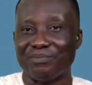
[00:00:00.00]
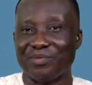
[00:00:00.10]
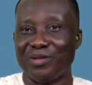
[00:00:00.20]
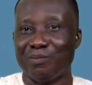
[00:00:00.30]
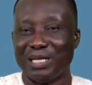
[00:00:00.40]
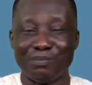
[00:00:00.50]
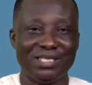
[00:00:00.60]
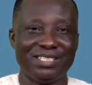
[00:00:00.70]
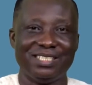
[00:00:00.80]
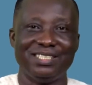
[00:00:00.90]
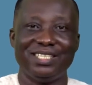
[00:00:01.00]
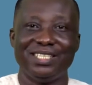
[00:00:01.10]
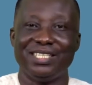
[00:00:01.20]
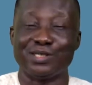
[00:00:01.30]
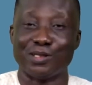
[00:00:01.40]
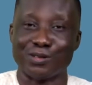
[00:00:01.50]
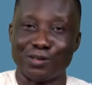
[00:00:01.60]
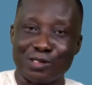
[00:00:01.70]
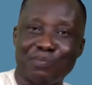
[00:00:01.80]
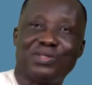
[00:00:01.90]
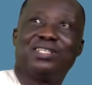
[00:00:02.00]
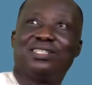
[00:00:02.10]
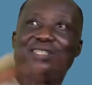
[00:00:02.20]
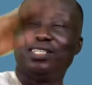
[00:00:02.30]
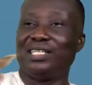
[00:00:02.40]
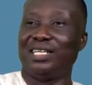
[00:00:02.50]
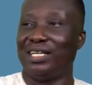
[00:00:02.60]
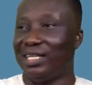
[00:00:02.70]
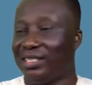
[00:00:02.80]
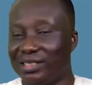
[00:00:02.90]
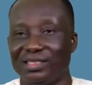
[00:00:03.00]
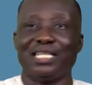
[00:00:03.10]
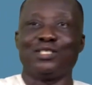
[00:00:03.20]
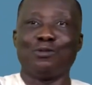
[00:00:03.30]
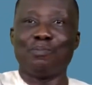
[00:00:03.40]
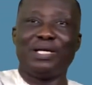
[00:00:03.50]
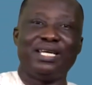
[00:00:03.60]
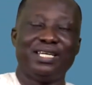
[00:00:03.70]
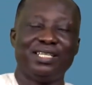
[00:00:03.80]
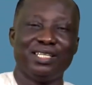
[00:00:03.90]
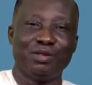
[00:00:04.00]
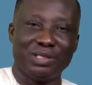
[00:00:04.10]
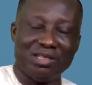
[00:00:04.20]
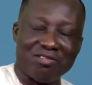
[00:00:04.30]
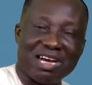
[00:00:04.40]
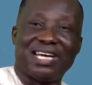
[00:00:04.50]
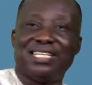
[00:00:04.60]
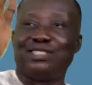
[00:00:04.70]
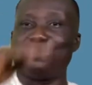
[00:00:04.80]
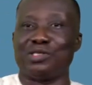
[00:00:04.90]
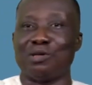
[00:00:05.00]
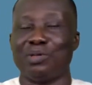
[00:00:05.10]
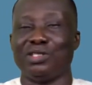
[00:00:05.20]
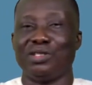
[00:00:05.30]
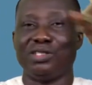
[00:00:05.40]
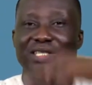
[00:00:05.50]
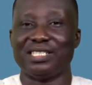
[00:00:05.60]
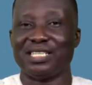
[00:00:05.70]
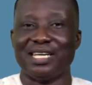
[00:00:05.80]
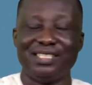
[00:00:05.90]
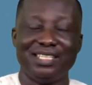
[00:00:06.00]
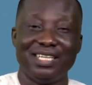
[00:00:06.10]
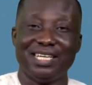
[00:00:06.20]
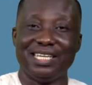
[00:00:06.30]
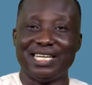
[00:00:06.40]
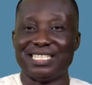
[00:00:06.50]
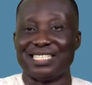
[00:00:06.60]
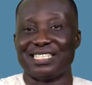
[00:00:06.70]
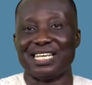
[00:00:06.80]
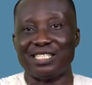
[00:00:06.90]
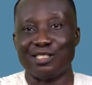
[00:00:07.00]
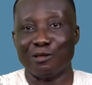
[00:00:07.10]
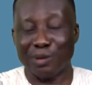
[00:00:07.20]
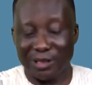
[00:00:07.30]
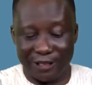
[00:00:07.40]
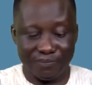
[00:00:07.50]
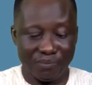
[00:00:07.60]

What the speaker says: Badminton is also something that you play with a racket with somebody on the other side, and that exercises your body.